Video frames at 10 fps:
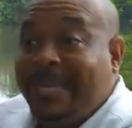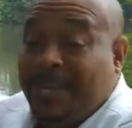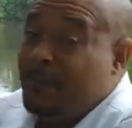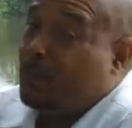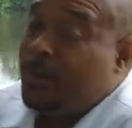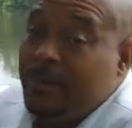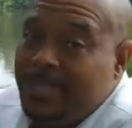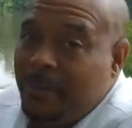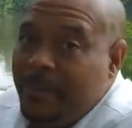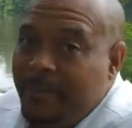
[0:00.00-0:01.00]
even words
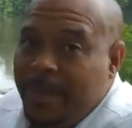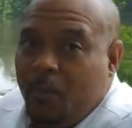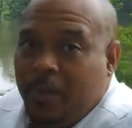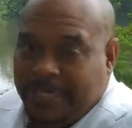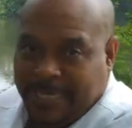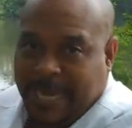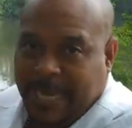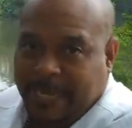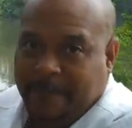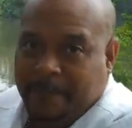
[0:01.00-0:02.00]
that we may want to say.